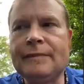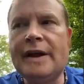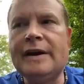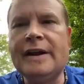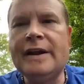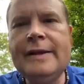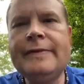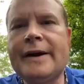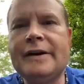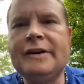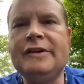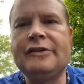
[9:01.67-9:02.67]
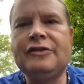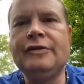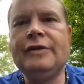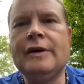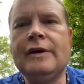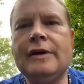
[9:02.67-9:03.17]
And in that
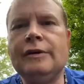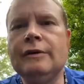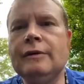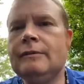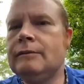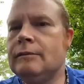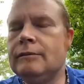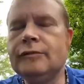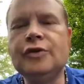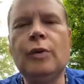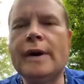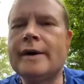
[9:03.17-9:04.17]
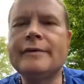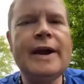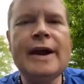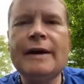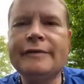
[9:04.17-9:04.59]
addiction, they'll do whatever they have